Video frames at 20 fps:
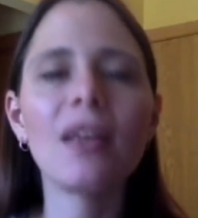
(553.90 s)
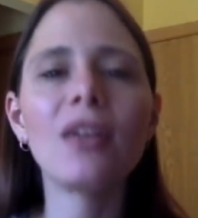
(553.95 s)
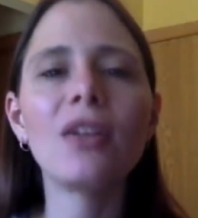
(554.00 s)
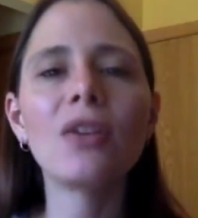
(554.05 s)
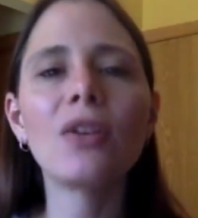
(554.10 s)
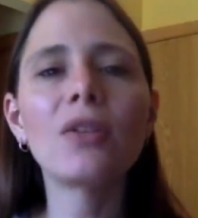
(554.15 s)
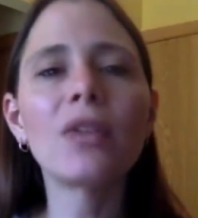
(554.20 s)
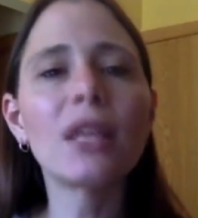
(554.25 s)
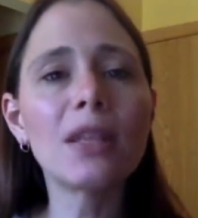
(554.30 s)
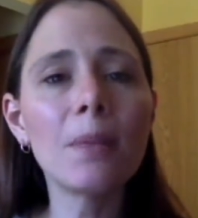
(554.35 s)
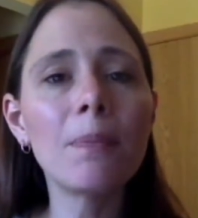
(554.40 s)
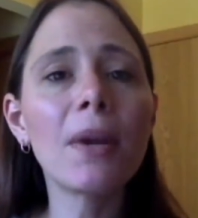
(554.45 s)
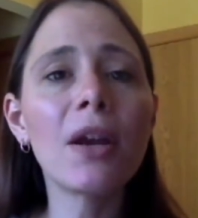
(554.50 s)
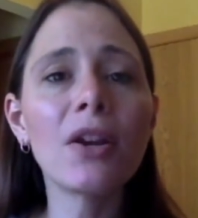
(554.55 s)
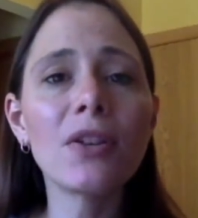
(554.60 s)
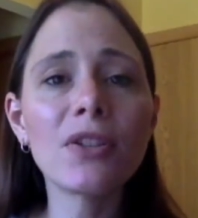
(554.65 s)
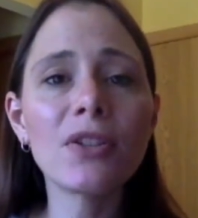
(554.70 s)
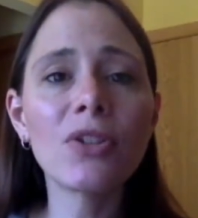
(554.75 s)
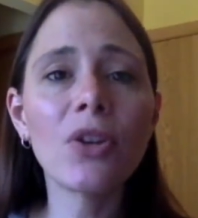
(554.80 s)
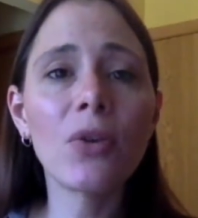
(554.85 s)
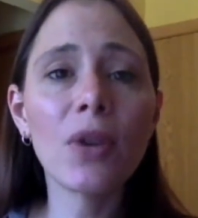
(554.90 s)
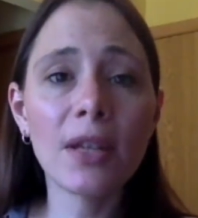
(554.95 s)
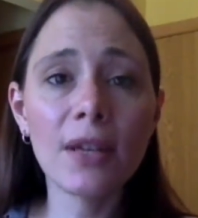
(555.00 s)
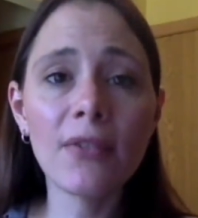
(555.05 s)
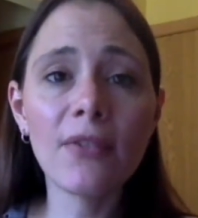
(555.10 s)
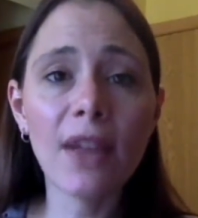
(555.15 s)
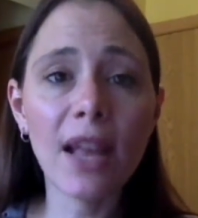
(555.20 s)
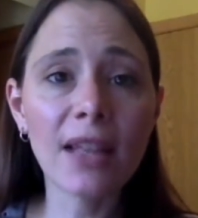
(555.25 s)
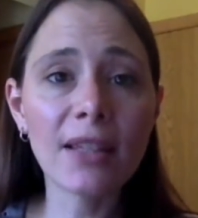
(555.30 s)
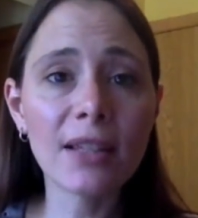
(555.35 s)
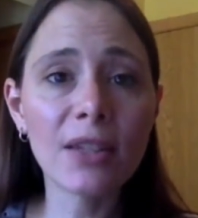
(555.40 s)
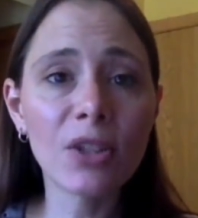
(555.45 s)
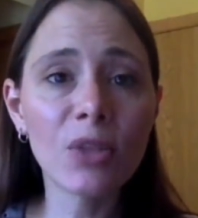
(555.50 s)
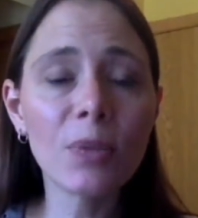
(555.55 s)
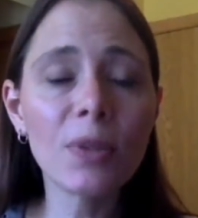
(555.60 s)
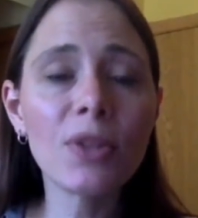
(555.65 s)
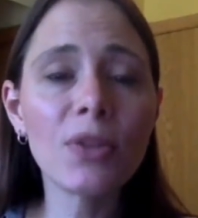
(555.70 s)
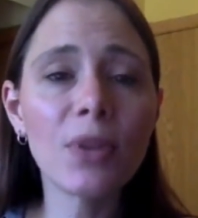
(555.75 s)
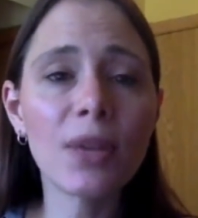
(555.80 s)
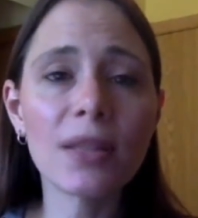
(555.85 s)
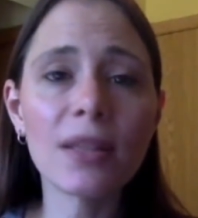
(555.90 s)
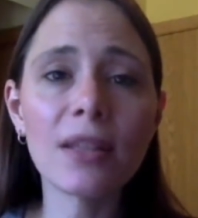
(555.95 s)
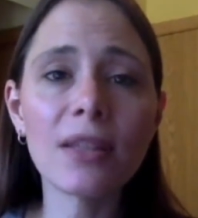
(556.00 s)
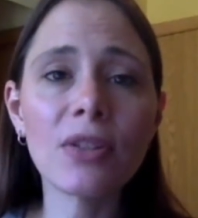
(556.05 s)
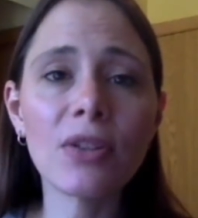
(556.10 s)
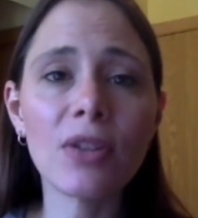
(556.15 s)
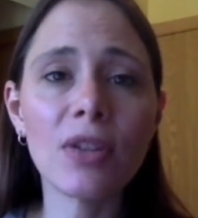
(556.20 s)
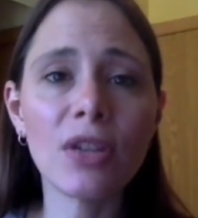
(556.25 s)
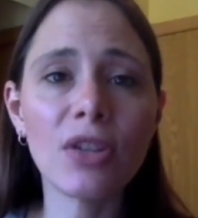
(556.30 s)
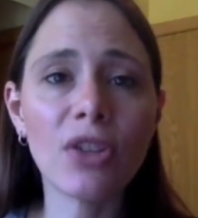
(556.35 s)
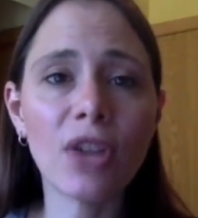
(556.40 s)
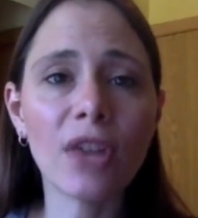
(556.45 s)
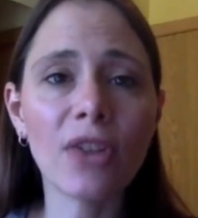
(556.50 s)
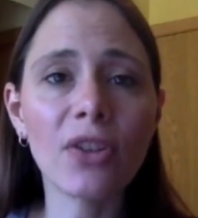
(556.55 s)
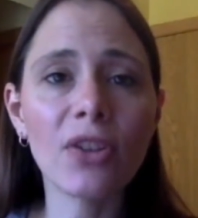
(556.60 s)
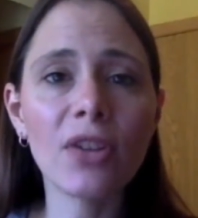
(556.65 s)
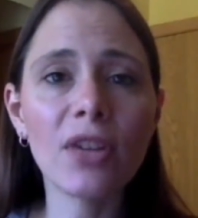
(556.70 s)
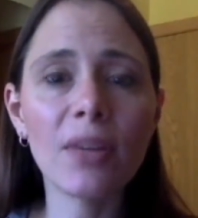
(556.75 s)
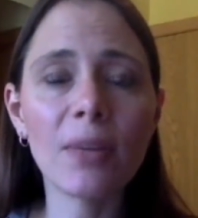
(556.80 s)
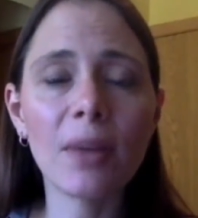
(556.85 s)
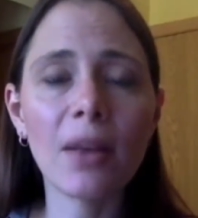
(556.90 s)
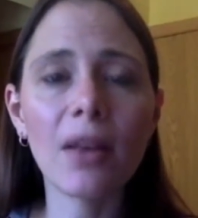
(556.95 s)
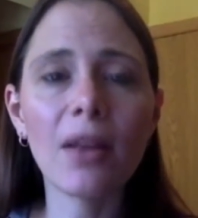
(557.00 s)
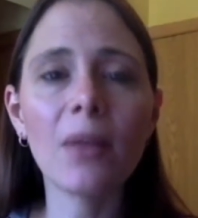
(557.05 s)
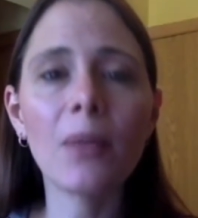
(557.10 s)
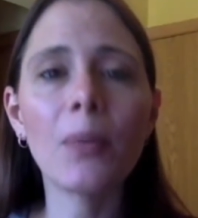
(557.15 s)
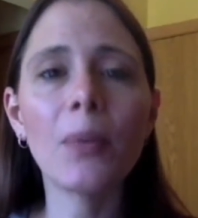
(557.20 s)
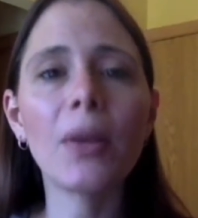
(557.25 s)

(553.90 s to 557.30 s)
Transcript: Let the parents know in advance that you'll be doing this so they check their email.